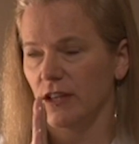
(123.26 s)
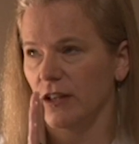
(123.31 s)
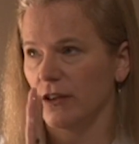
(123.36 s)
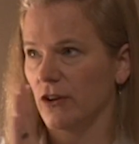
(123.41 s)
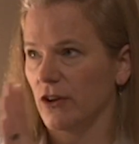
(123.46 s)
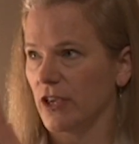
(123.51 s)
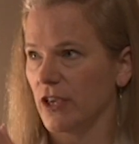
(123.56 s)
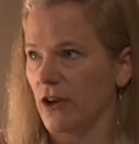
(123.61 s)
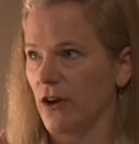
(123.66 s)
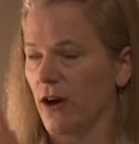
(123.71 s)

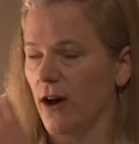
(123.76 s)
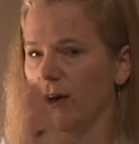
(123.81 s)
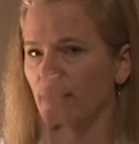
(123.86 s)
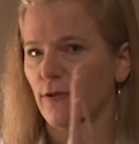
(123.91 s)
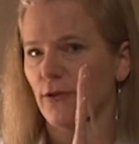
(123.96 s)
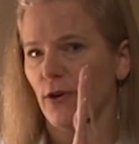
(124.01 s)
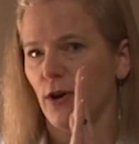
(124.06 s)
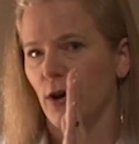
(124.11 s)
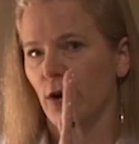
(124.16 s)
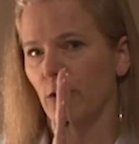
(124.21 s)
looking
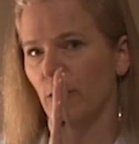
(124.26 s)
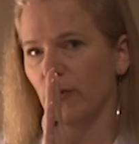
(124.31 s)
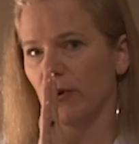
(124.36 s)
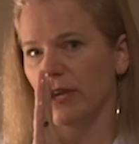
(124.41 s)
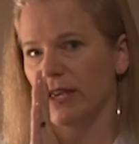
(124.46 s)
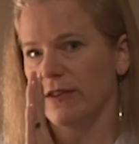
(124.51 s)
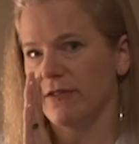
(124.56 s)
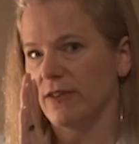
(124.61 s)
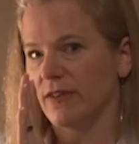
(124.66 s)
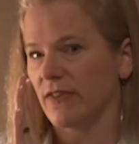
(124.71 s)
off, or
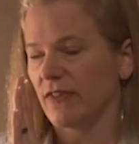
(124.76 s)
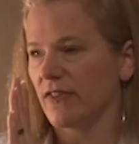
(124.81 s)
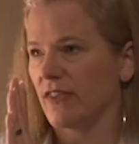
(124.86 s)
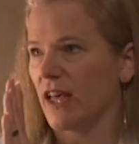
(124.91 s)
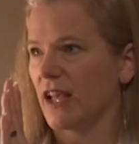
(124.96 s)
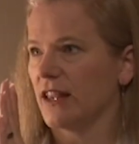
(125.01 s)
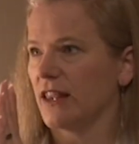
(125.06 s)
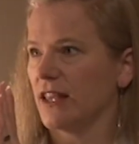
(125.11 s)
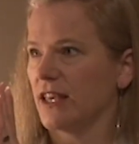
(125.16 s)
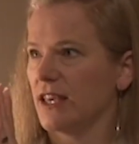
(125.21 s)
even
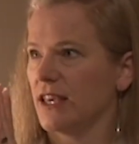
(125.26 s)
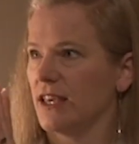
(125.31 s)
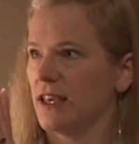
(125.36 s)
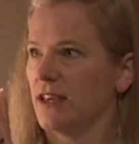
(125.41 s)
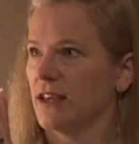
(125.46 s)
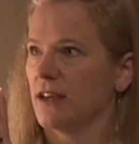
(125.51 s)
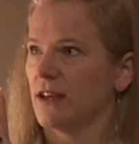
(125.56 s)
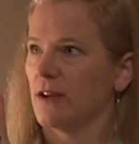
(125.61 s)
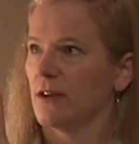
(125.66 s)
slightly